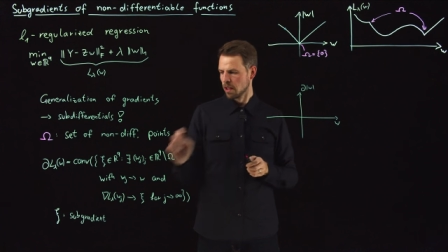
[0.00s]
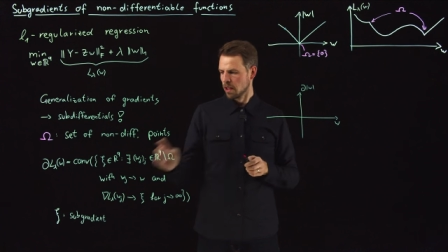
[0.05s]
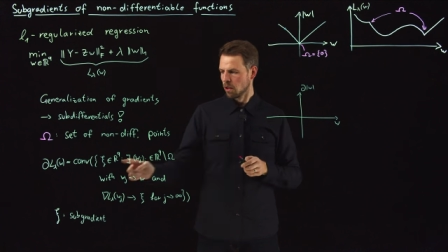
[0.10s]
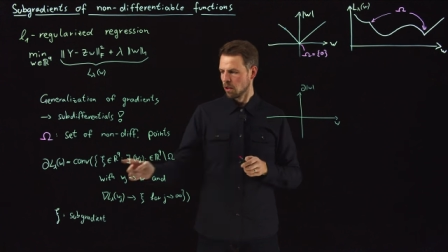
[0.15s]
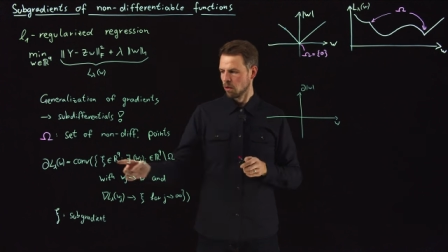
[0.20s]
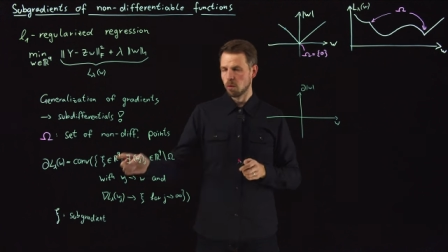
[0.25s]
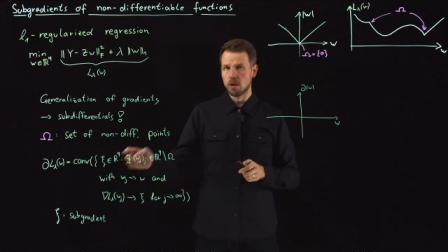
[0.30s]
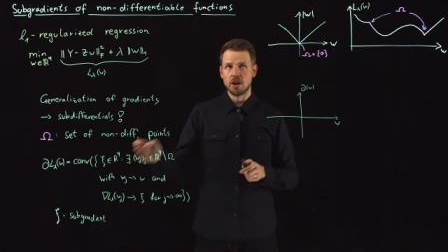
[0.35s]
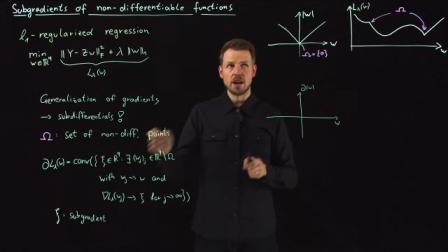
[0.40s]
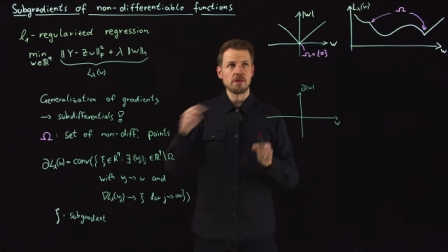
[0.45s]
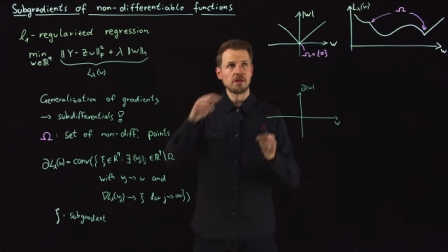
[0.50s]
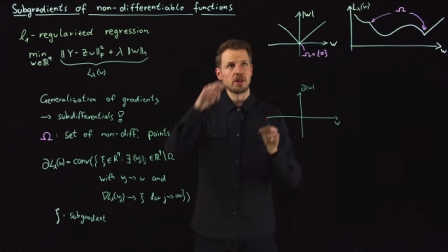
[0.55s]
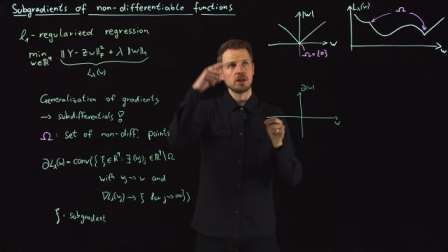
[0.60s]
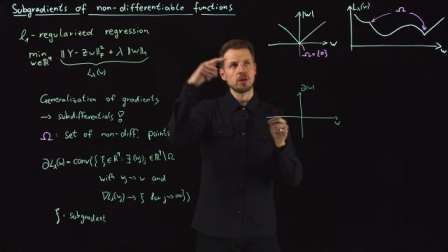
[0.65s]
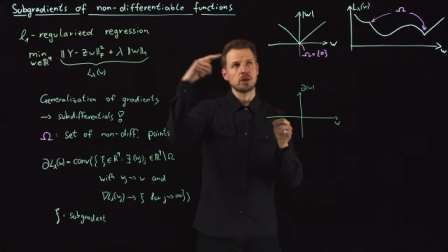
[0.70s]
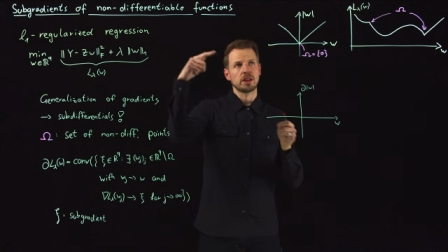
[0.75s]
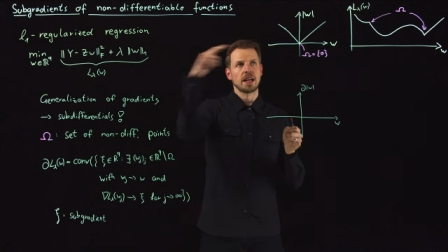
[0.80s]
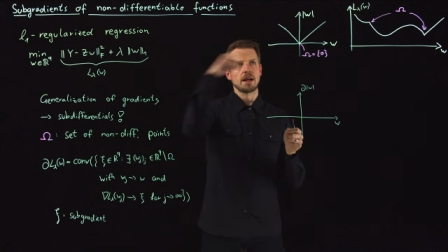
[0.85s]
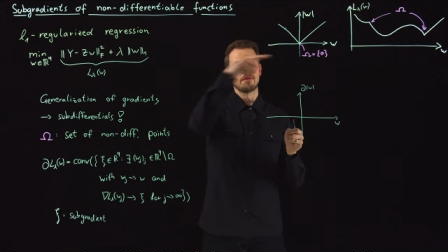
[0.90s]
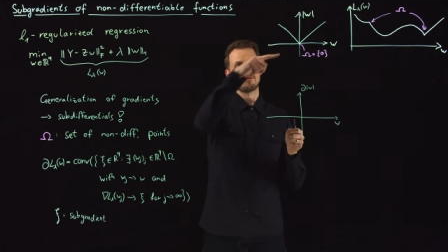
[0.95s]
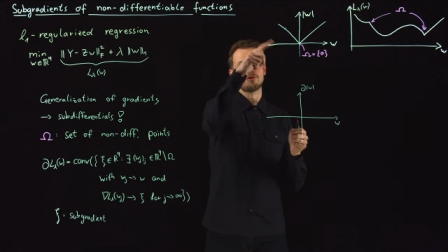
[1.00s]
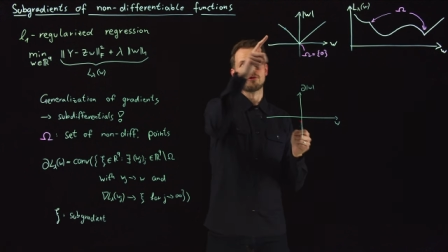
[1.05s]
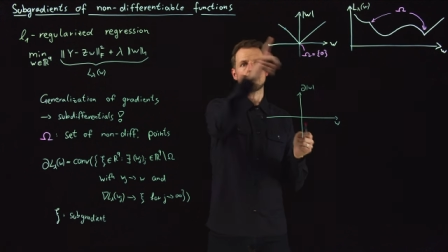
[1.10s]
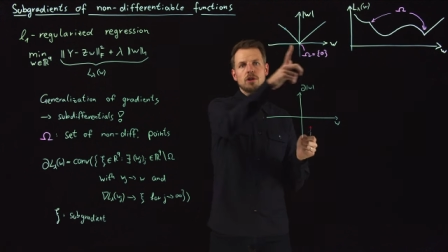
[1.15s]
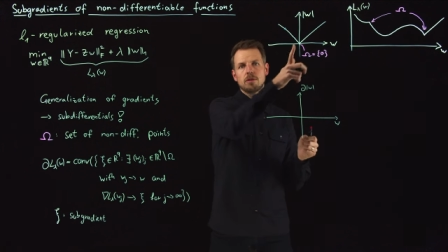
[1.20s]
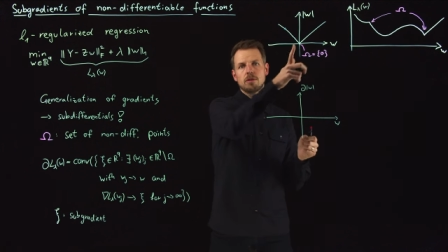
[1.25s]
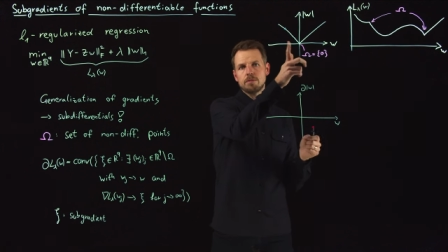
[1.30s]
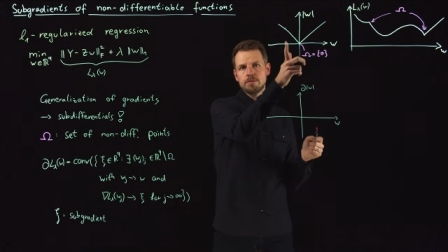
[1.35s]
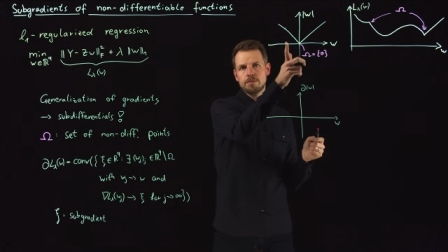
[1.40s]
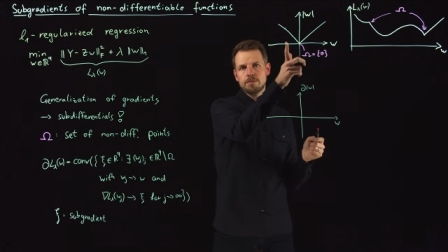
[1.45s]
wherever you come
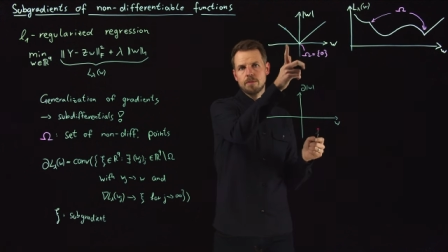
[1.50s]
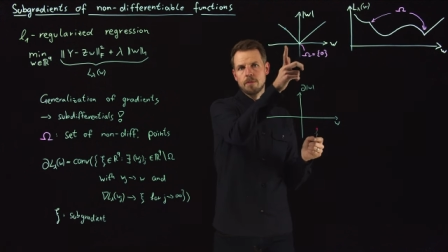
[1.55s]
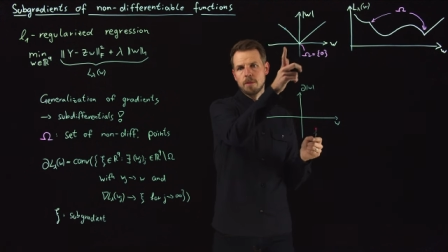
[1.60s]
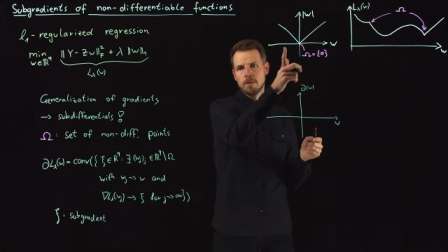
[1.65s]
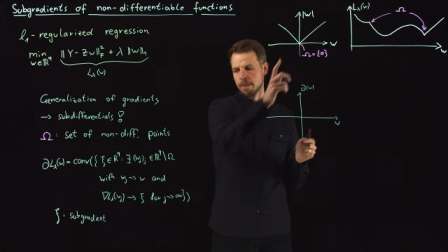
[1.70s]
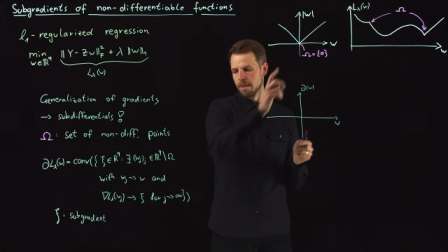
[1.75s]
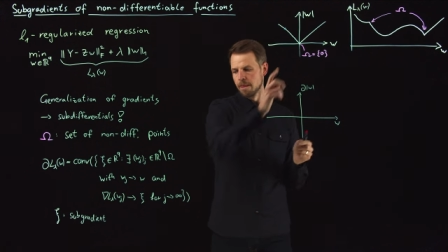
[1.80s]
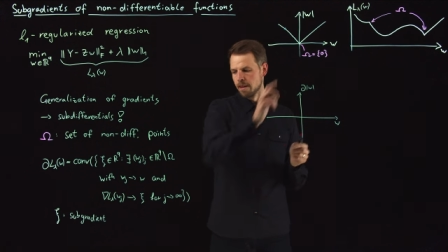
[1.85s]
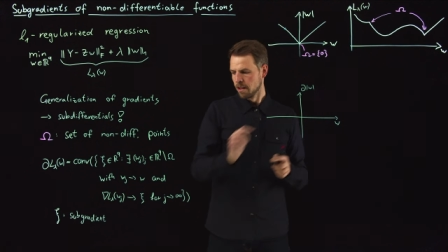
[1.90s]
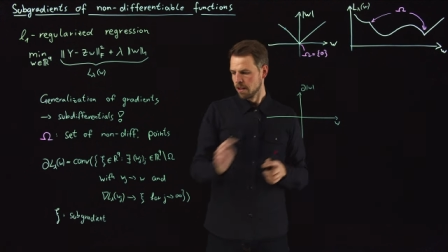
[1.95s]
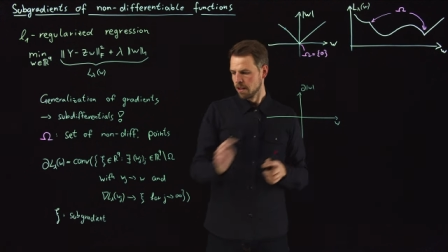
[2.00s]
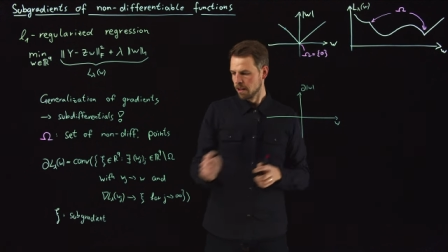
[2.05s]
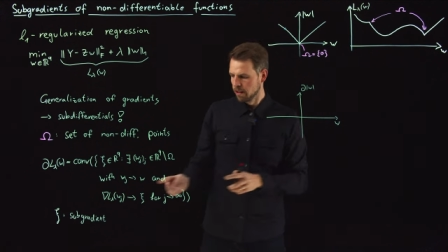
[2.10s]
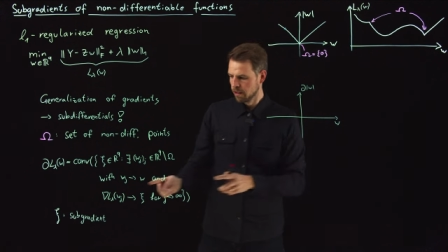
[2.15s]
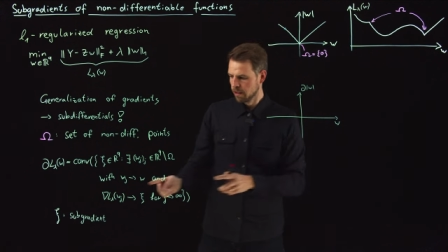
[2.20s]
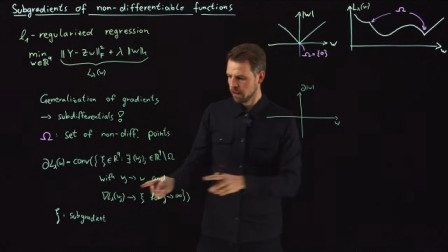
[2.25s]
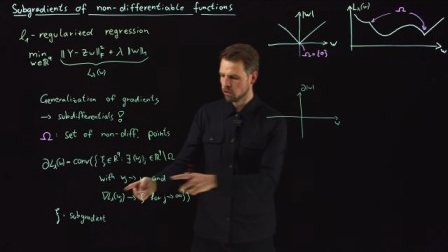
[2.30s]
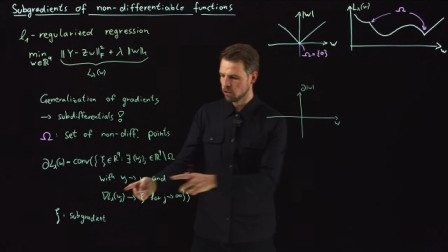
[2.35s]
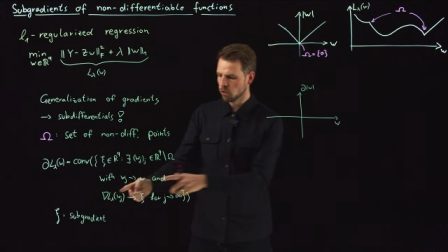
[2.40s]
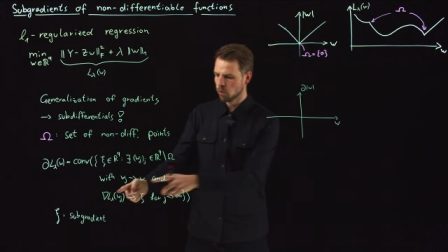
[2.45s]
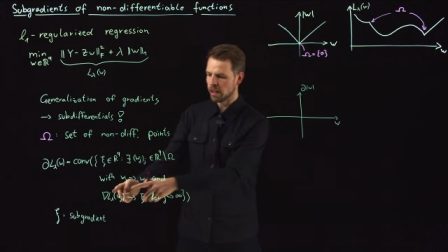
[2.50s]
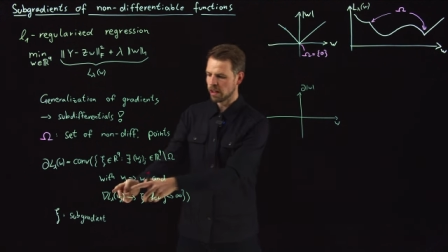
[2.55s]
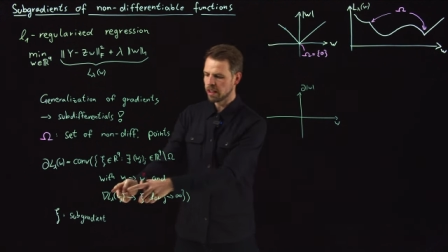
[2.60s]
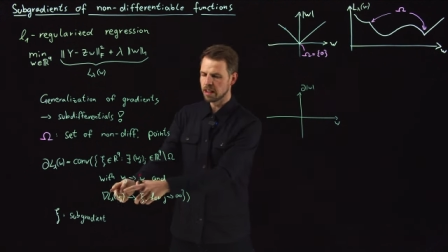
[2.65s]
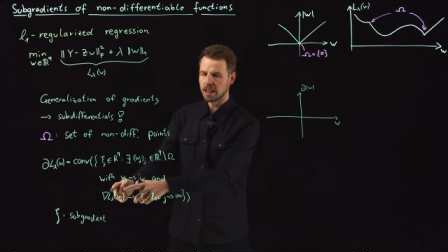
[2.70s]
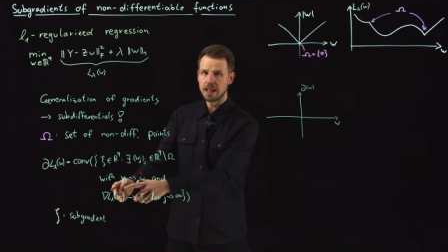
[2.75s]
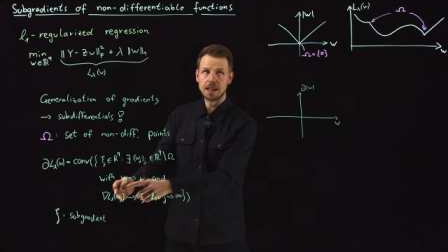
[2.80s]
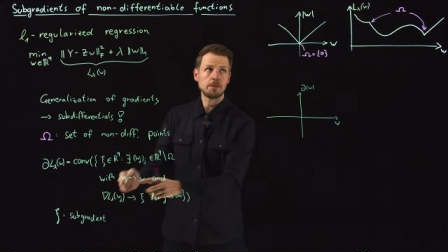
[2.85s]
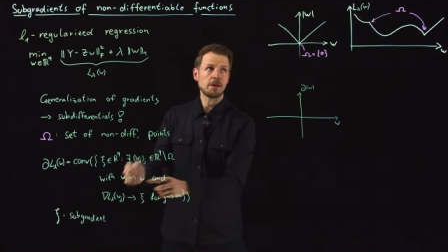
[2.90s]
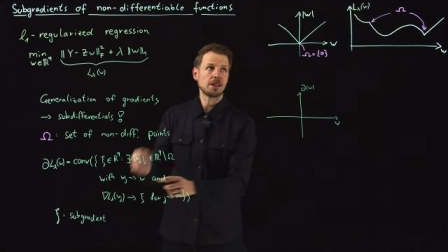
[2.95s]
from, these gradient
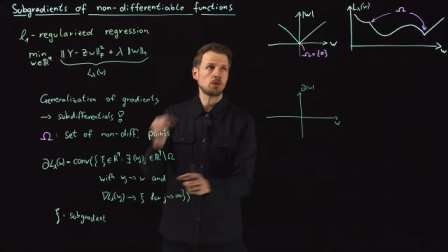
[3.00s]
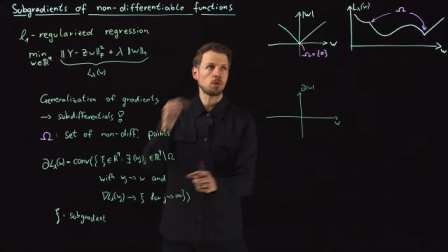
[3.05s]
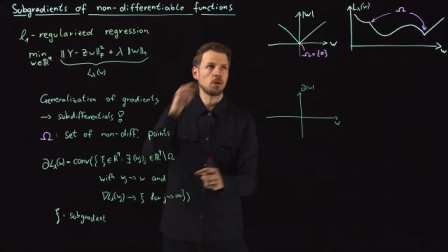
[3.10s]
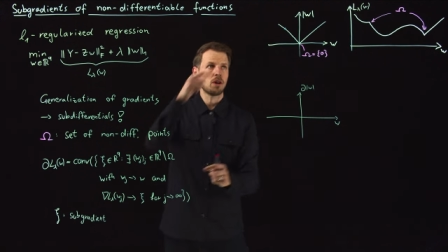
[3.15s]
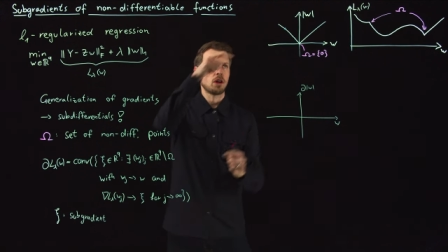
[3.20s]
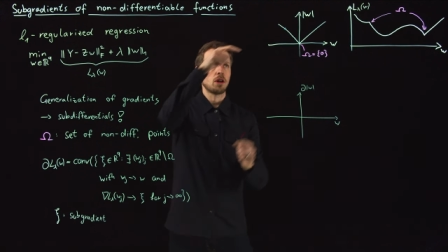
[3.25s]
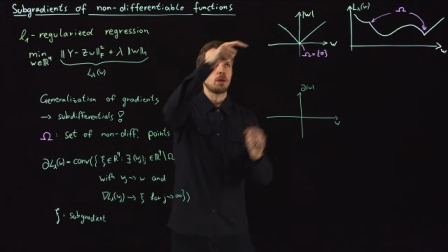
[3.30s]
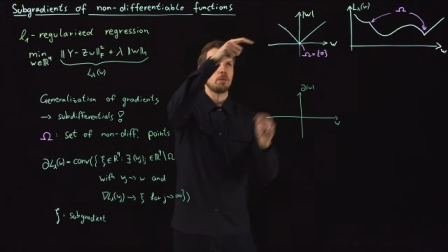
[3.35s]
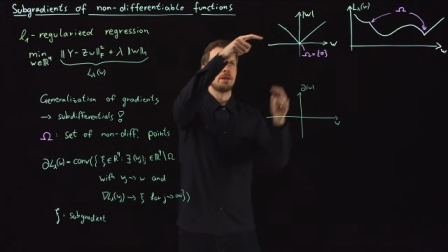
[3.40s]
elements will all be